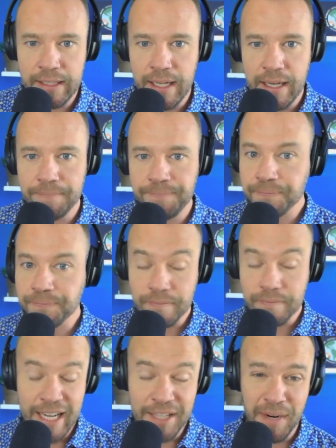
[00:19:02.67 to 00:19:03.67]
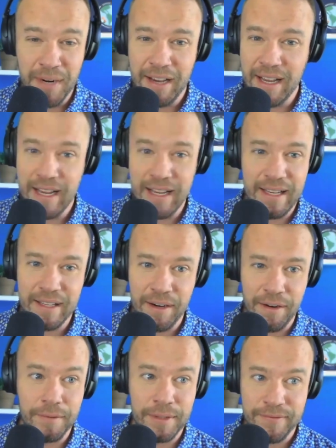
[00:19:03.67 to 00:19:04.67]
And that's when I,
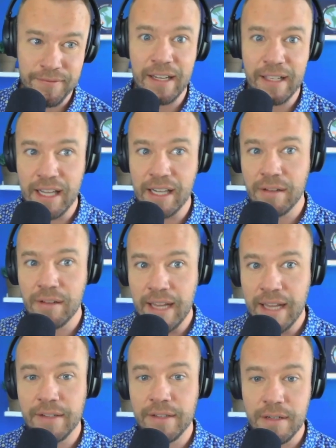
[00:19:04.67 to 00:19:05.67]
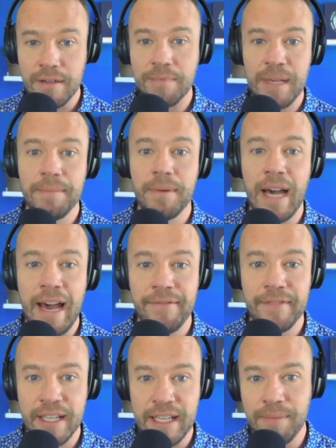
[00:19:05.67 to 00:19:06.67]
was finally like, okay, there's certain people I have
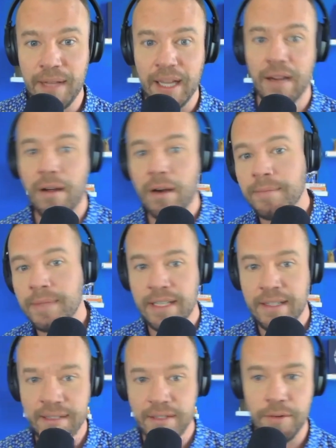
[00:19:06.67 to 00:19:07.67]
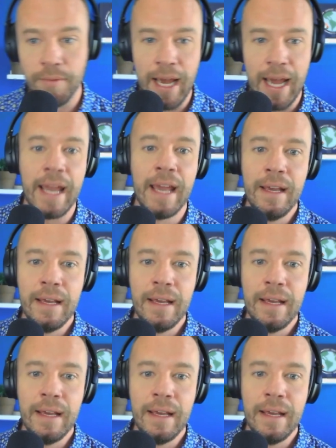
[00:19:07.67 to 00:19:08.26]
to keep like an arm distance away,